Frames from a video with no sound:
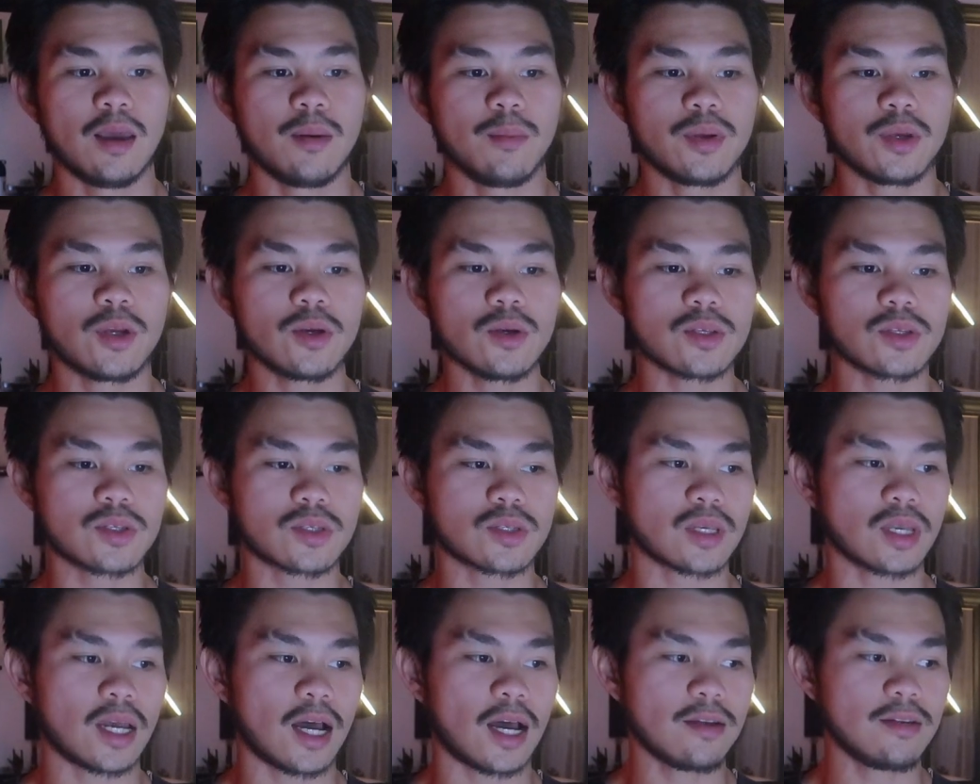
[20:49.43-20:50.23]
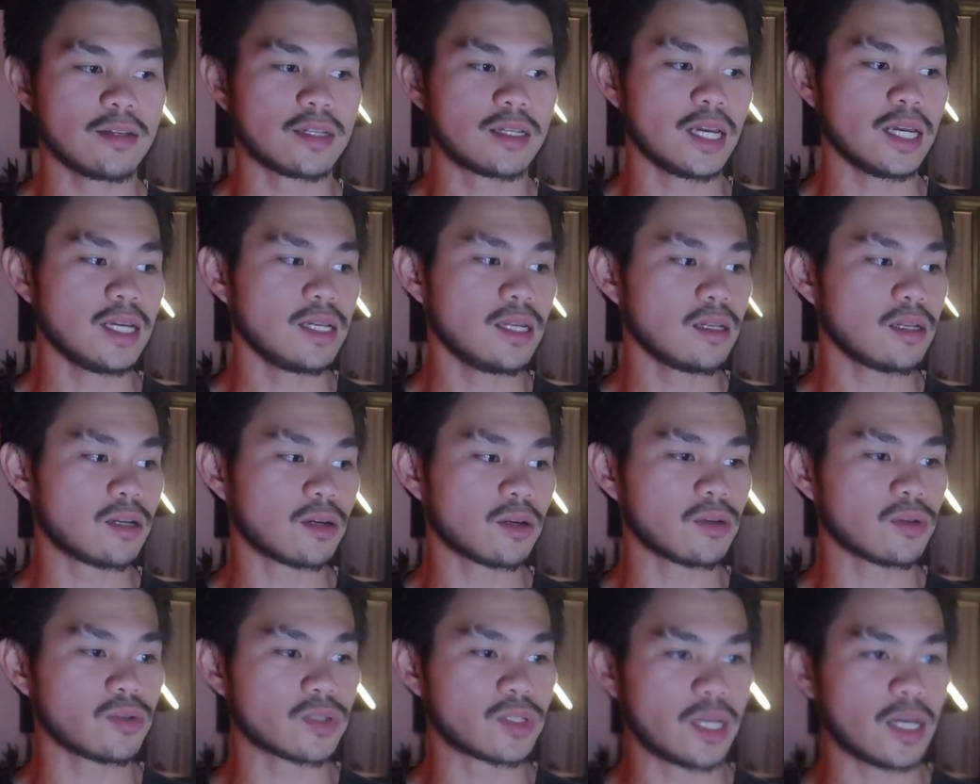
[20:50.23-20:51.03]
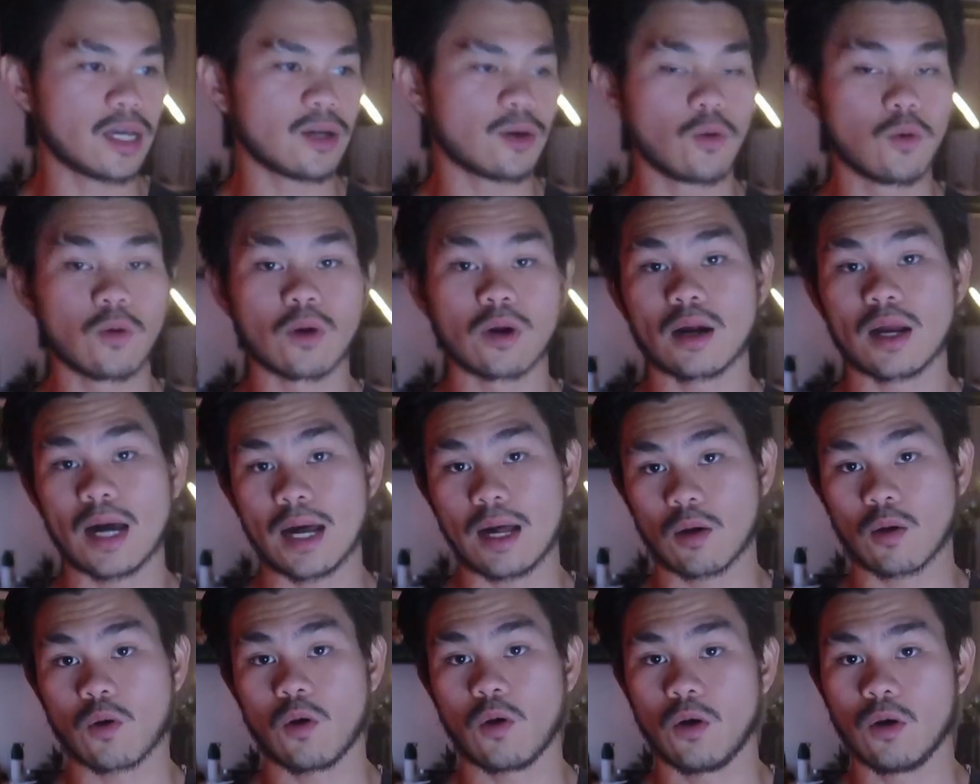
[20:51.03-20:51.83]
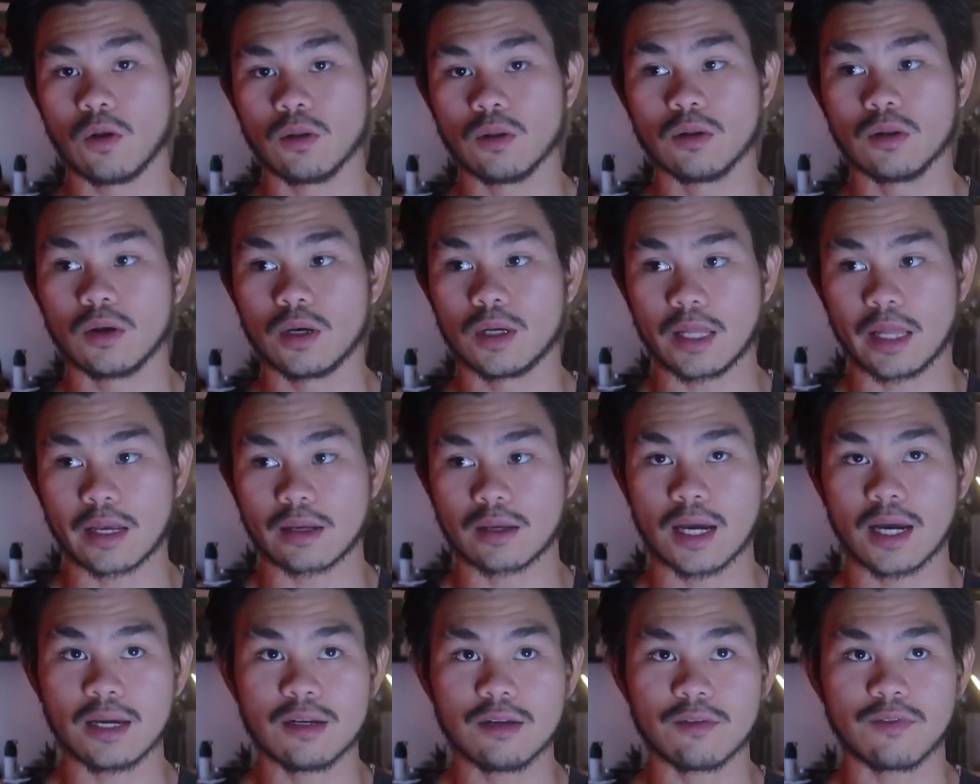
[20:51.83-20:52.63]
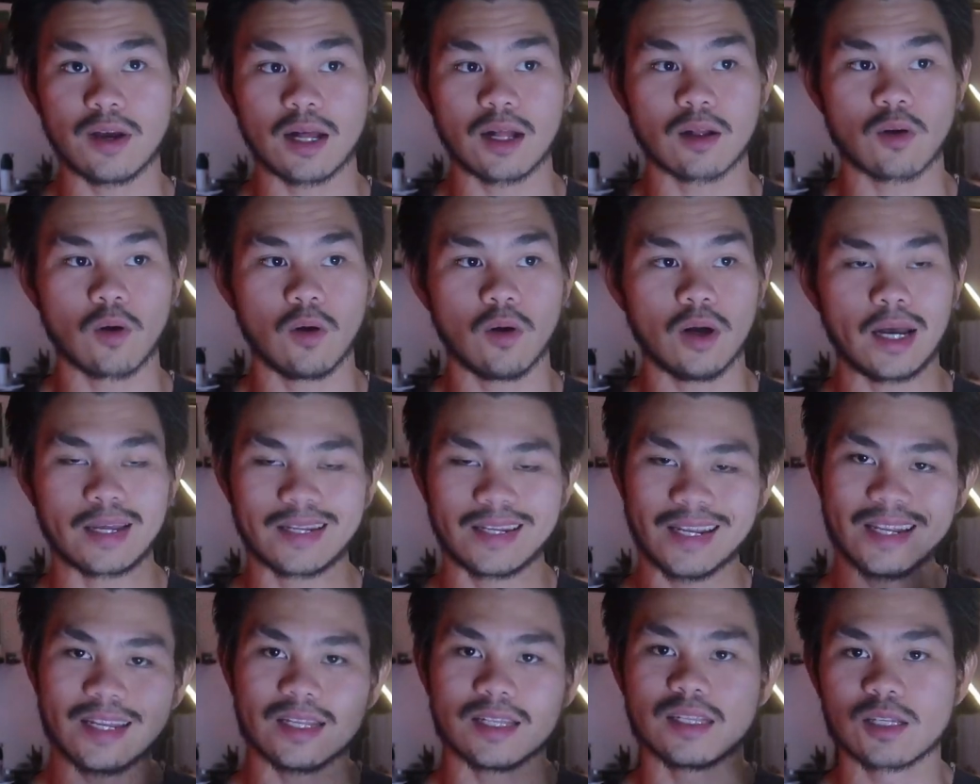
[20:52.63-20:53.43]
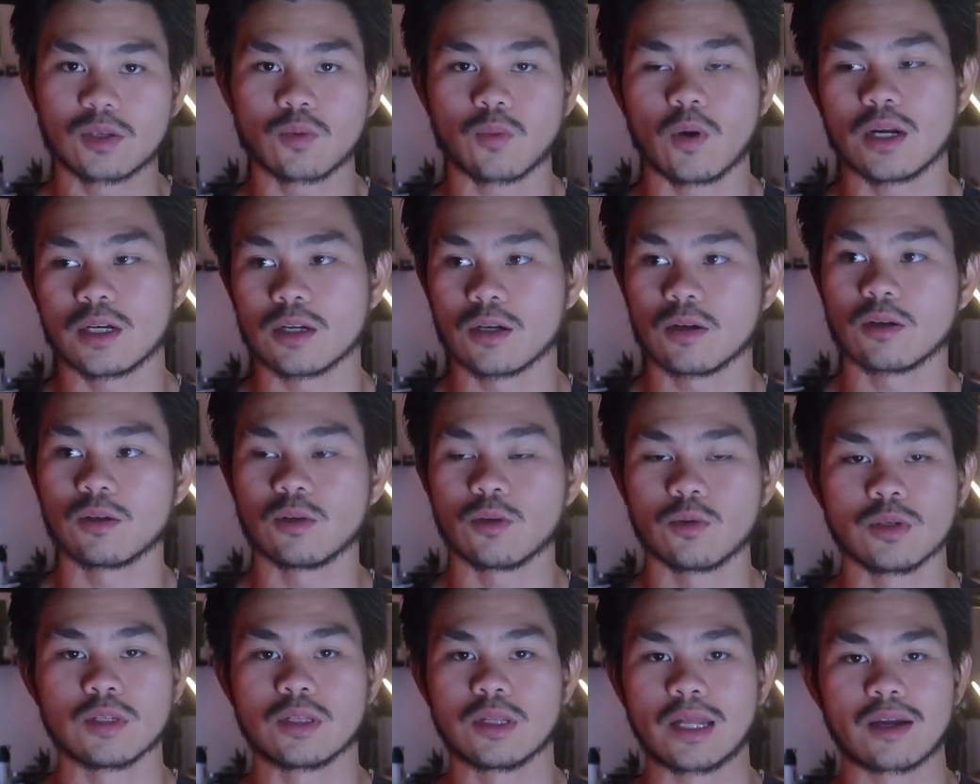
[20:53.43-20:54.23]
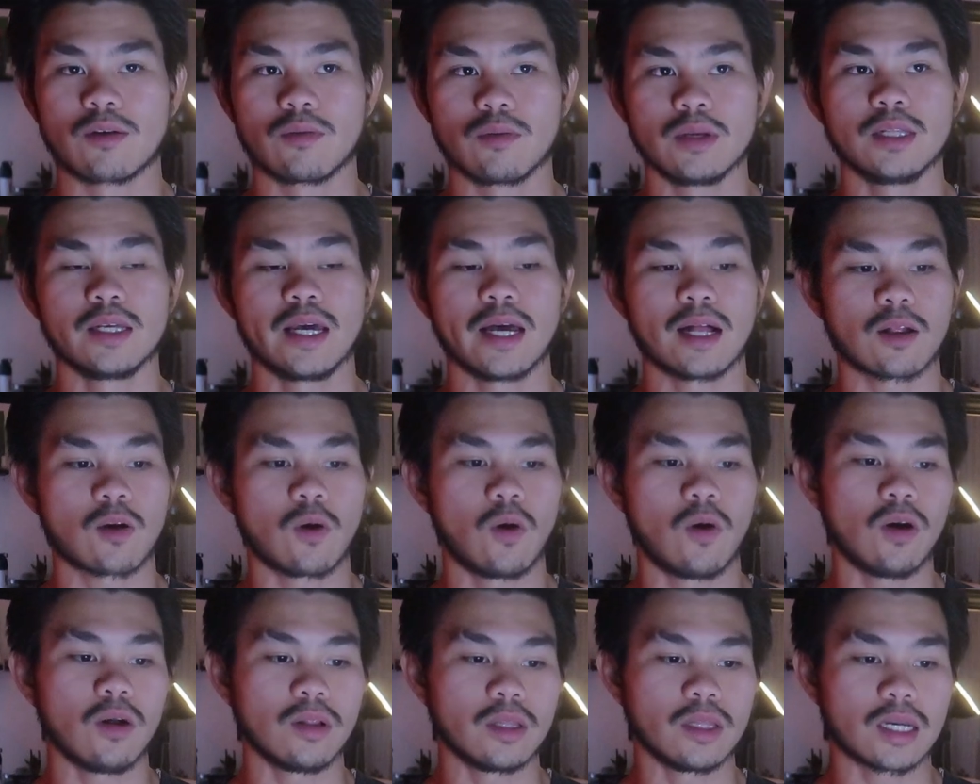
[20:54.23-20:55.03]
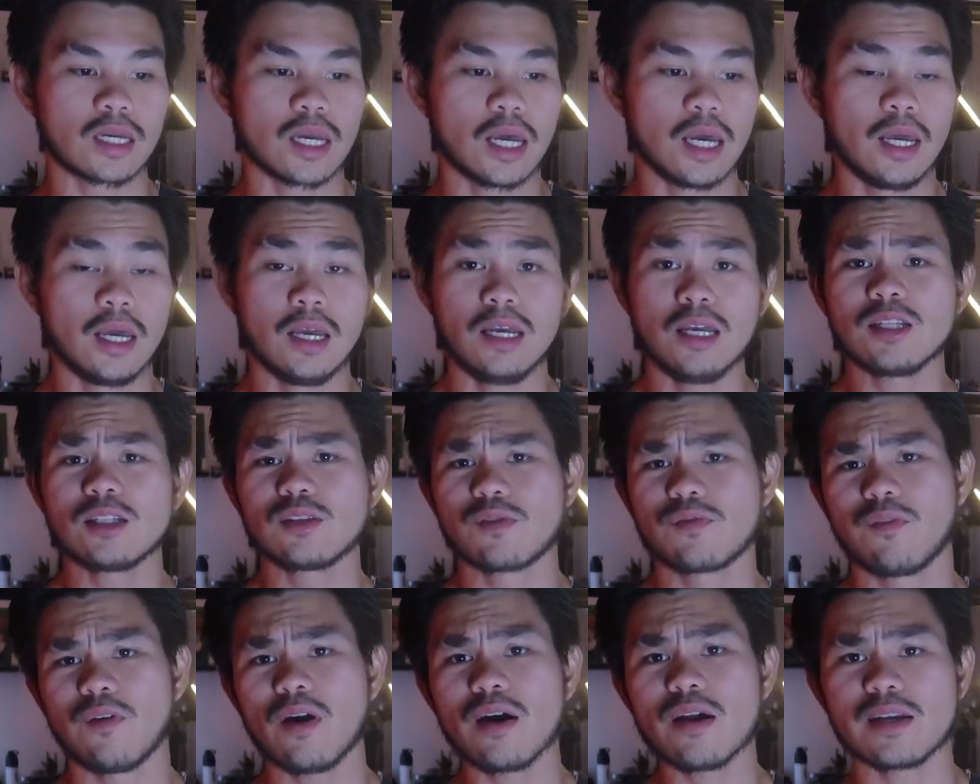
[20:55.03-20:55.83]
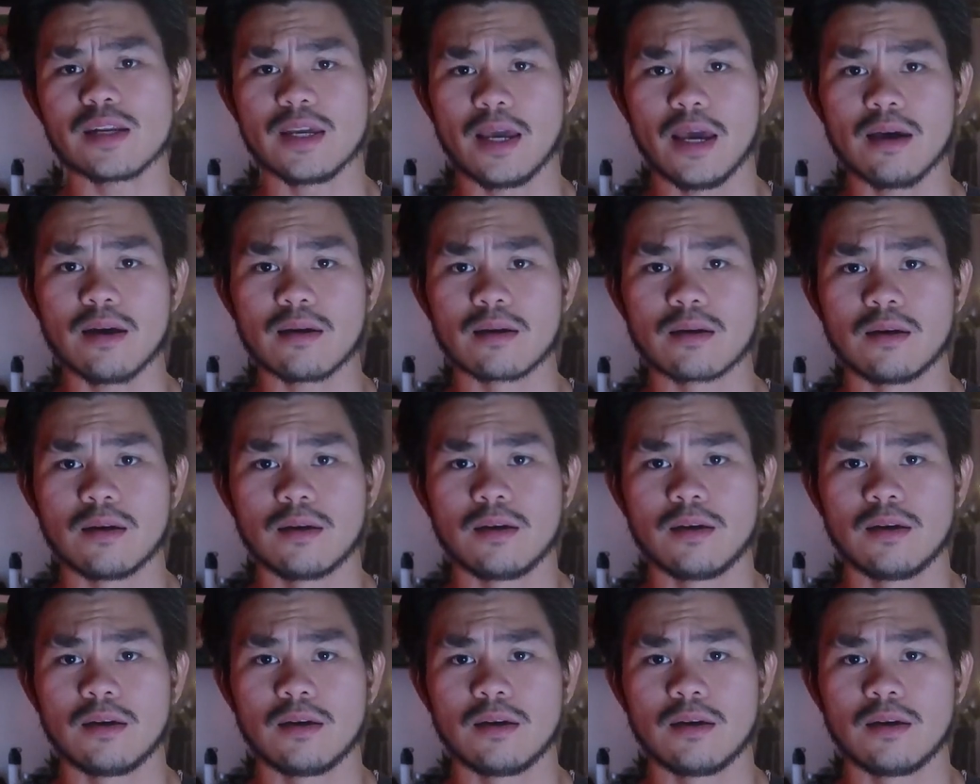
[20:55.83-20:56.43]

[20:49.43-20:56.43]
Because I dated girls, yeah, who are alcohol, like kind of alcohol. I dated this one girl who was like really alcoholic. It's fun, yeah.